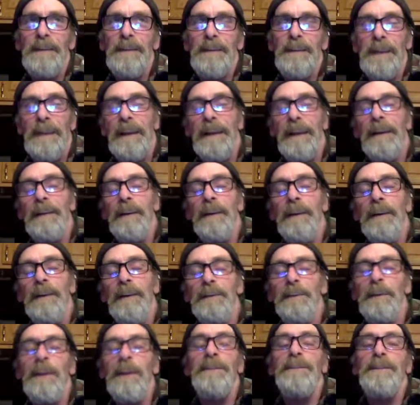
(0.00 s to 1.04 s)
They're
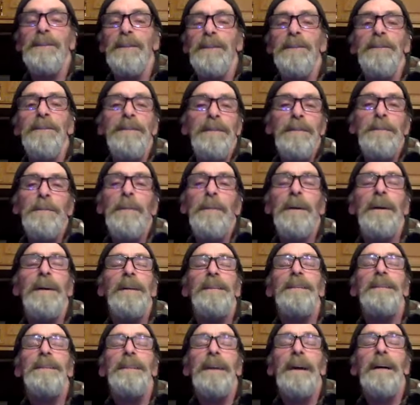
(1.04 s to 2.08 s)
expensive, but
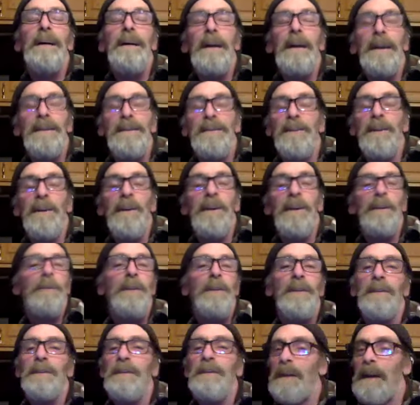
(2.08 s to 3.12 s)
I started
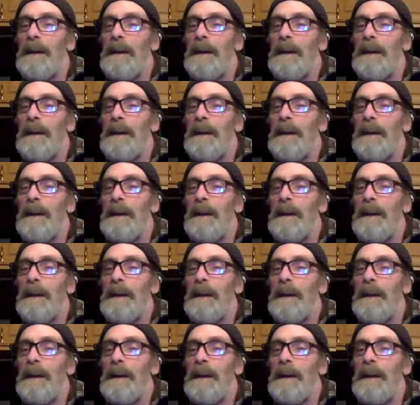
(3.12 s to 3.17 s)
with